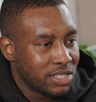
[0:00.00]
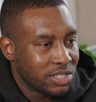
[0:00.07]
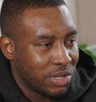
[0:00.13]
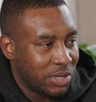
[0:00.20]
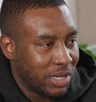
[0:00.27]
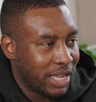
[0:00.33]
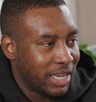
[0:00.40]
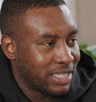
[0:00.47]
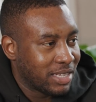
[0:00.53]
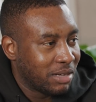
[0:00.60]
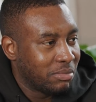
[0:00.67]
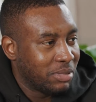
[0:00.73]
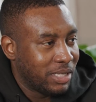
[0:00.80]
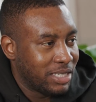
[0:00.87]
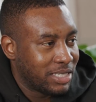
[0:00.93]
So you can get these
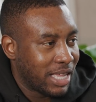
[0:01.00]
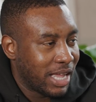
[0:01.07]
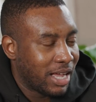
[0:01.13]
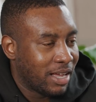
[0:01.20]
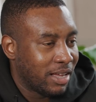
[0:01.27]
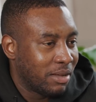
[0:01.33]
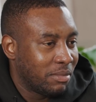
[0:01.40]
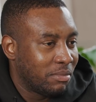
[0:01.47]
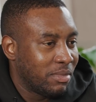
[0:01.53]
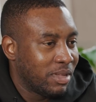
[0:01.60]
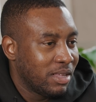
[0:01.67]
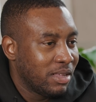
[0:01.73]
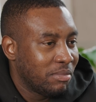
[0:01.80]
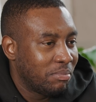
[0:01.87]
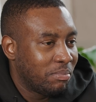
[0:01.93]
companies that um,
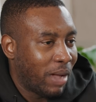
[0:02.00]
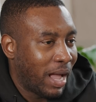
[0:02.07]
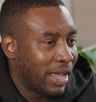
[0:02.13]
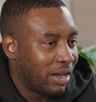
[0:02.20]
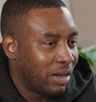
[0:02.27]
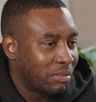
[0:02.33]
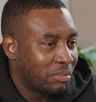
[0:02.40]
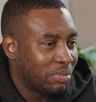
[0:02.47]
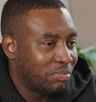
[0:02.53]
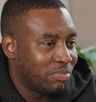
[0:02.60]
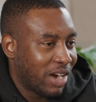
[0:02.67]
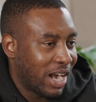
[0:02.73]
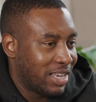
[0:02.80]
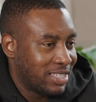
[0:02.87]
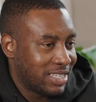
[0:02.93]
buy up
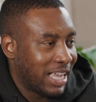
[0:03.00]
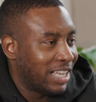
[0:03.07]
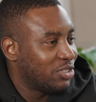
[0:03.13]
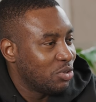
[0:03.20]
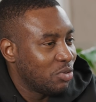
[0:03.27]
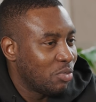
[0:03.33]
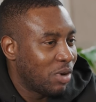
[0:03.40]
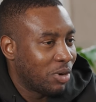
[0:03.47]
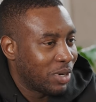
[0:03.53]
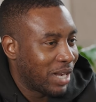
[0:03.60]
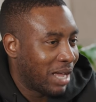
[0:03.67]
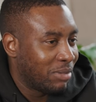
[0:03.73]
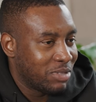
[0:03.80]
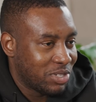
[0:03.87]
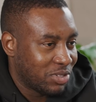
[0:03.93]
brands that do well
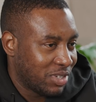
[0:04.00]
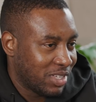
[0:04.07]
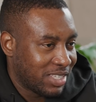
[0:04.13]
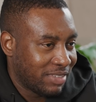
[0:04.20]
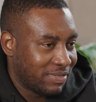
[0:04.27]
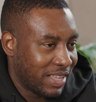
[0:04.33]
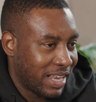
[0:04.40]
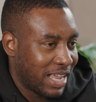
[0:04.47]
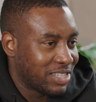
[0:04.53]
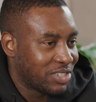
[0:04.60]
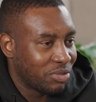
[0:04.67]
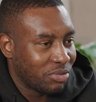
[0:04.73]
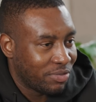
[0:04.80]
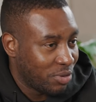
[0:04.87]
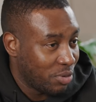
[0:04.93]
on Amazon and stuff like
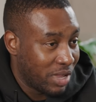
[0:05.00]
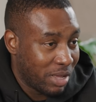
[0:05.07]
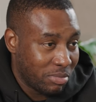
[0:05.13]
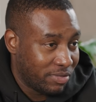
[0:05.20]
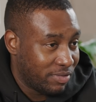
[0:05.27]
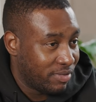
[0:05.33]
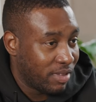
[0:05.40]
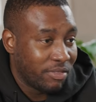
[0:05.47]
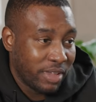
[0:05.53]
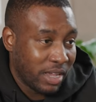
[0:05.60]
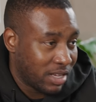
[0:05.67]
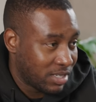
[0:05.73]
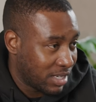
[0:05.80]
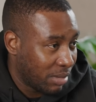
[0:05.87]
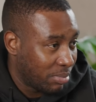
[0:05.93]
that. So a few of them uh. have
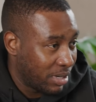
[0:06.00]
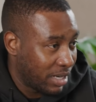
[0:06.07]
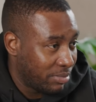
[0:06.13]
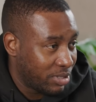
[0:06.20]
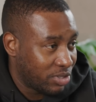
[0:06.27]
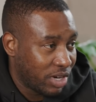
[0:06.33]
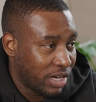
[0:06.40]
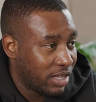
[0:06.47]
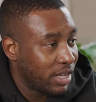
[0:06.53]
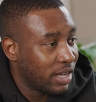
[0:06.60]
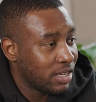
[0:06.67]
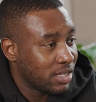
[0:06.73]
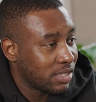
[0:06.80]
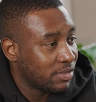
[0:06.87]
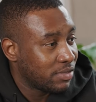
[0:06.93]
hit us up and they've been trying to
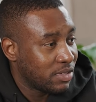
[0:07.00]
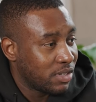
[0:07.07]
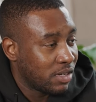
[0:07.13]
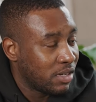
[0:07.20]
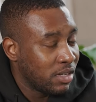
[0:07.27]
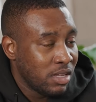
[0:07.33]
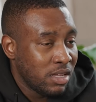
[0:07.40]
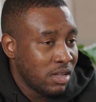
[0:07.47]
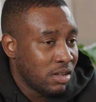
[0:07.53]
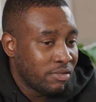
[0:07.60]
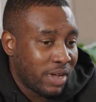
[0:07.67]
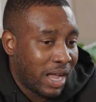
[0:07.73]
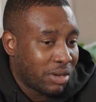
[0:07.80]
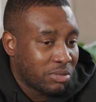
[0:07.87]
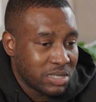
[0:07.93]
hit us to
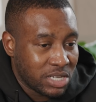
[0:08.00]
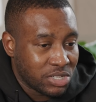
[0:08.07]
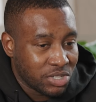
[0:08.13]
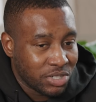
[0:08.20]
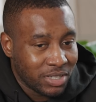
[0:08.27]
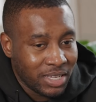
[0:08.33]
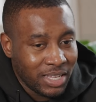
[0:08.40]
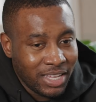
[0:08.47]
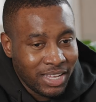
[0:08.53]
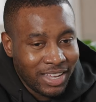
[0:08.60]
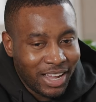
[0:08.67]
for acquisition.